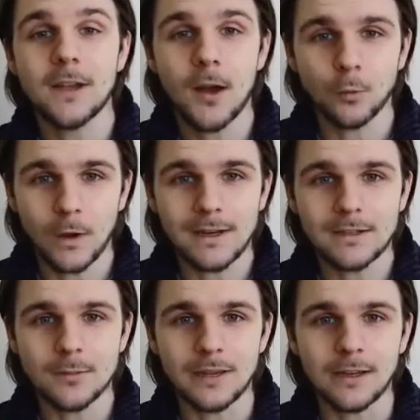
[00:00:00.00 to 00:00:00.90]
are ready
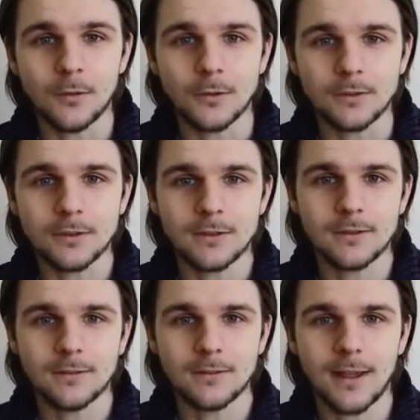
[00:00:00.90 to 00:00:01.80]
to be launched
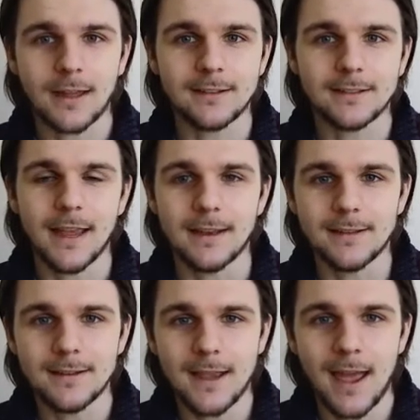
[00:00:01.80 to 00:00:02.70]
and
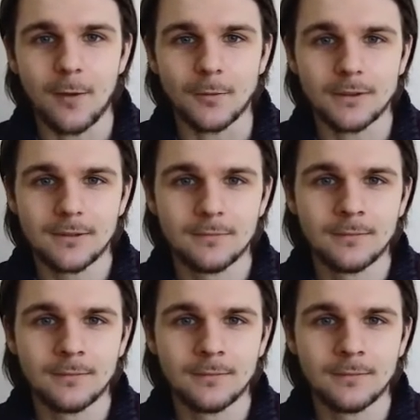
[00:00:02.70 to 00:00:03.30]
sent out.